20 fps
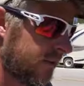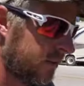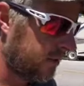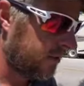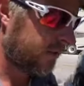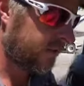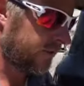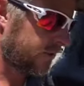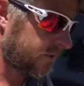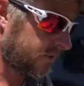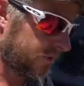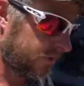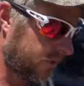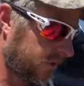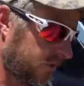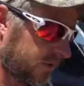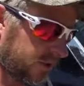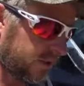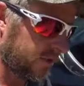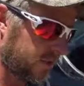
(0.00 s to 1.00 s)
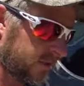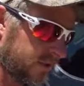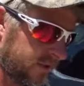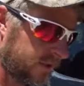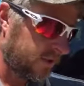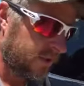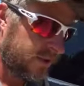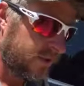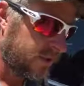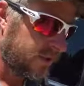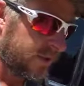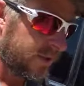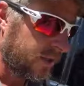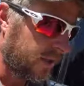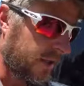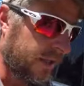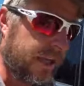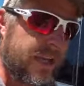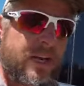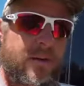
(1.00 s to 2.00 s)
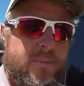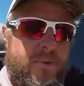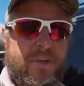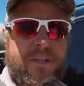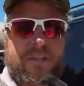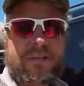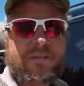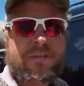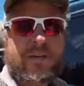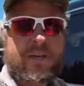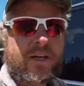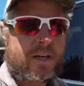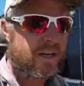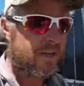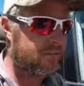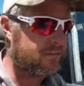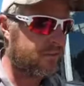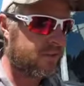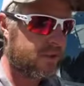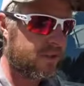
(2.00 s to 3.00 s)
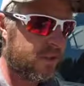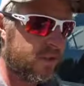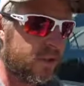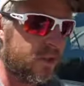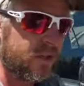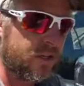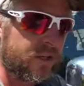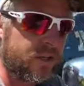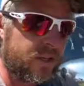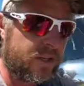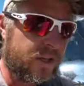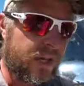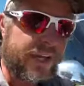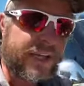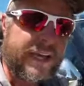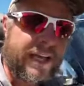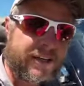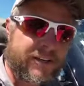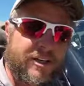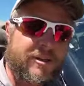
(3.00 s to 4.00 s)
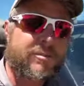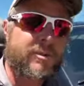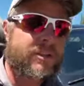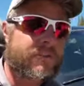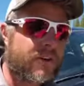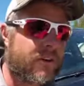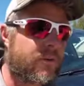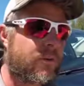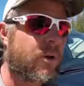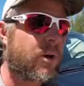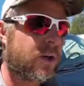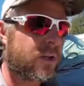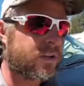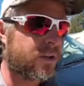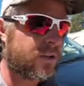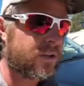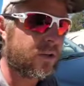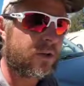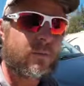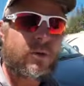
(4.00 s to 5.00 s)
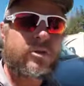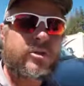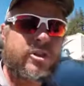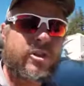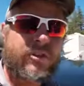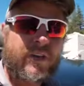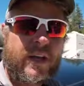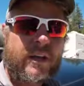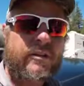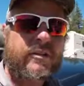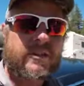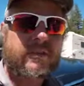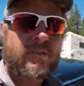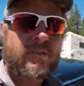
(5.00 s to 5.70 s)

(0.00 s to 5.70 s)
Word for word: This is just, I can't believe I've, I cannot believe I've walked almost a thousand